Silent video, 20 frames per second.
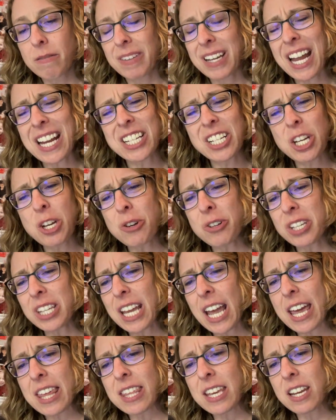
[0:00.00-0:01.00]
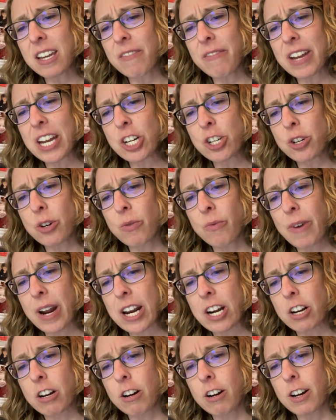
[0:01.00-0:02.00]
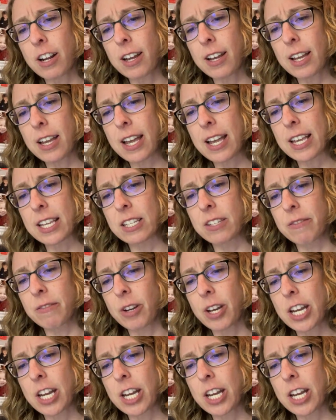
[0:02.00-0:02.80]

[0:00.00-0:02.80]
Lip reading: Gosh, usually I think of inter-rater as